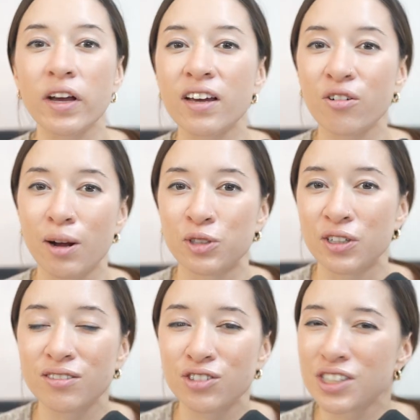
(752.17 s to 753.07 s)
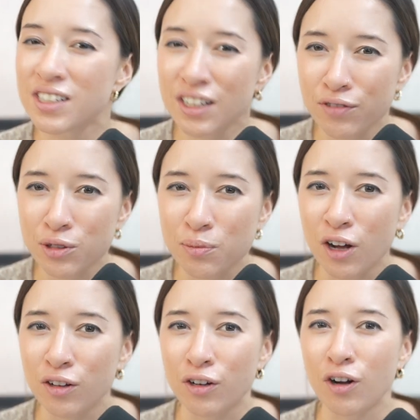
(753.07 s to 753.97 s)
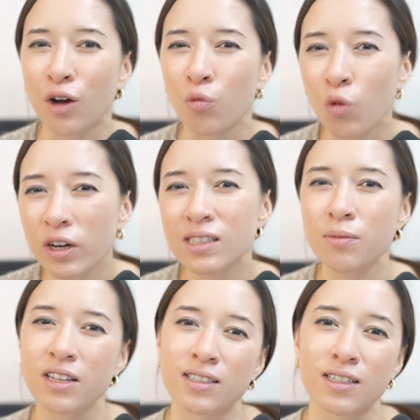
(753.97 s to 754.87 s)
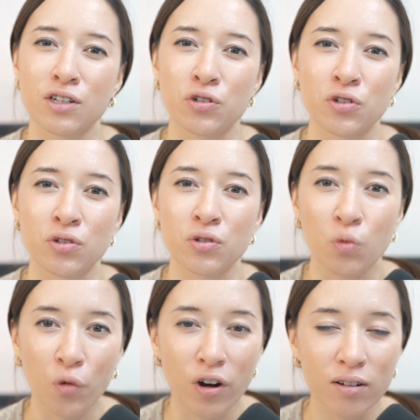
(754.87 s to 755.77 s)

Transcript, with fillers: interruption just to give you some color on what some of these decisions were.